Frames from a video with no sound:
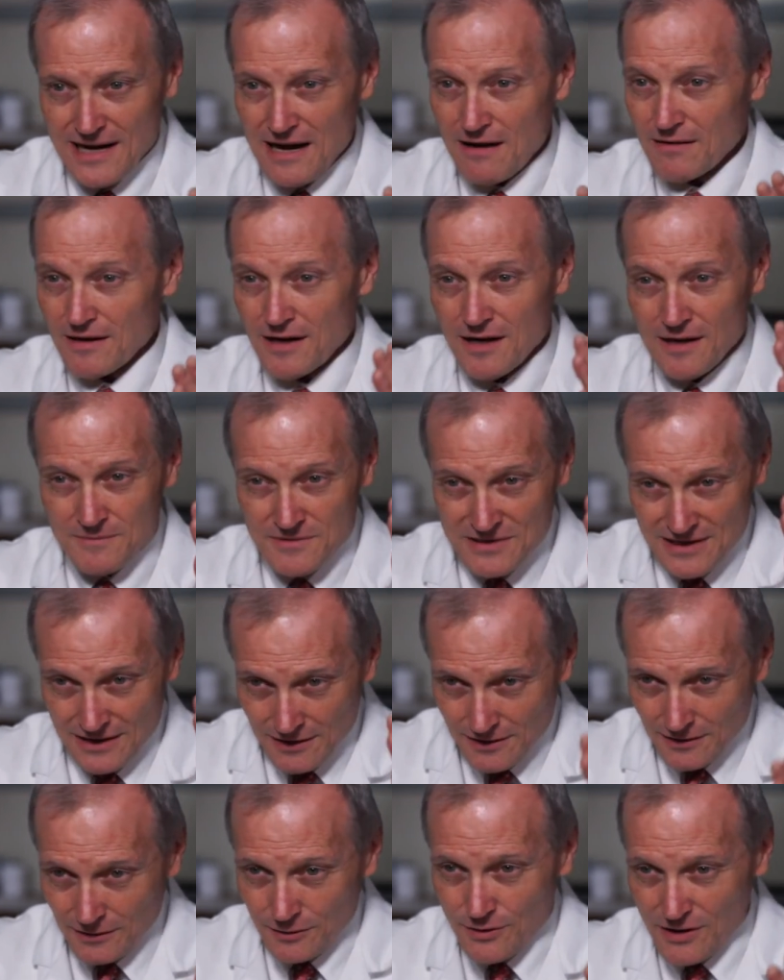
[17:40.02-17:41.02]
outcomes,
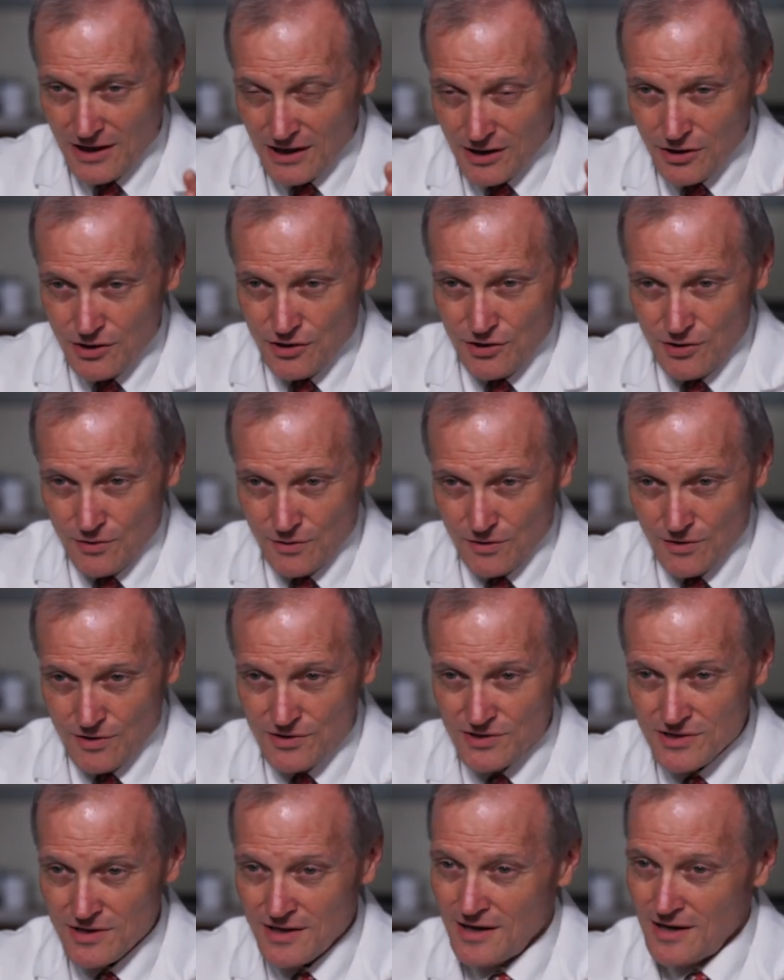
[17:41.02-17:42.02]
including
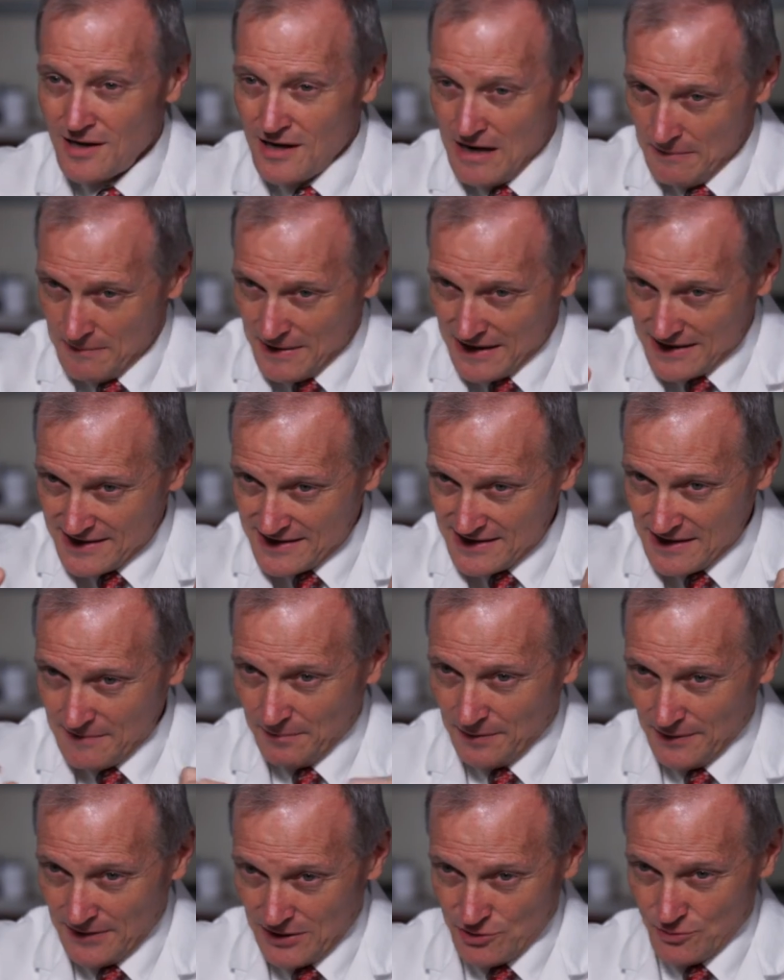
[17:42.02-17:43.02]
cures, by
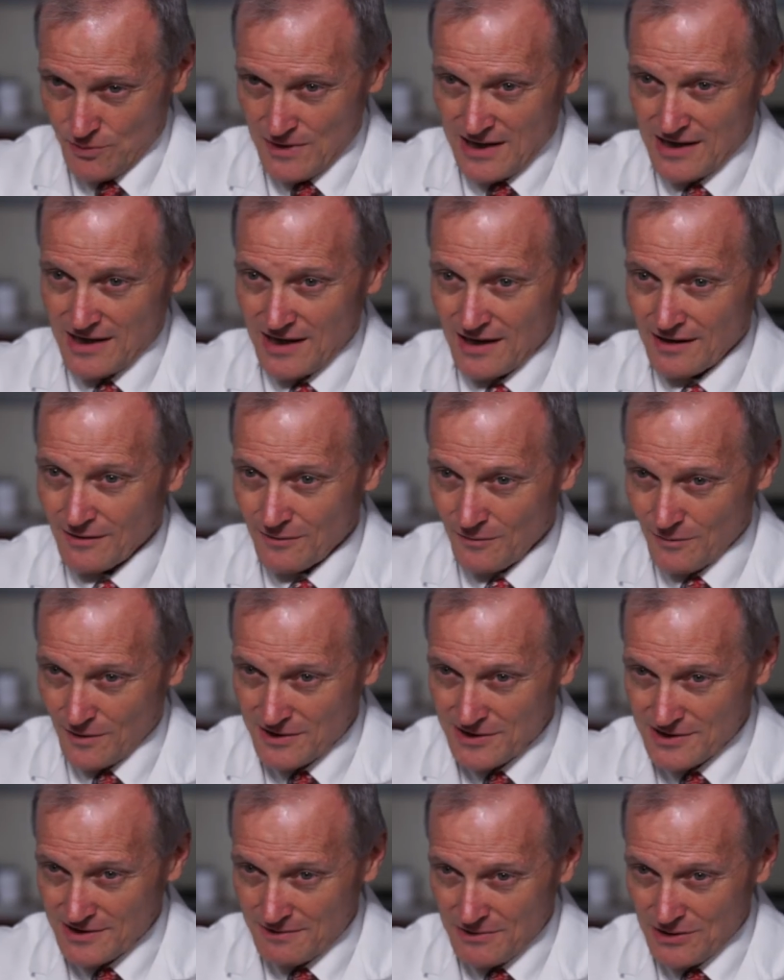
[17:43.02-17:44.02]
simply tweaking
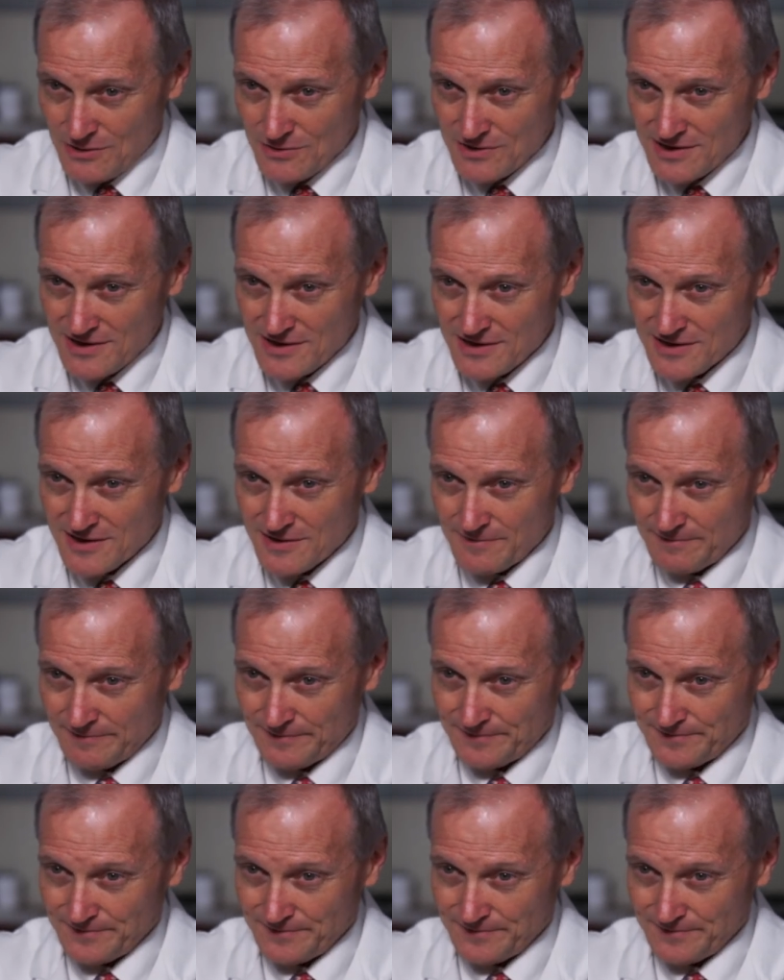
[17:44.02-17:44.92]
one's immune system.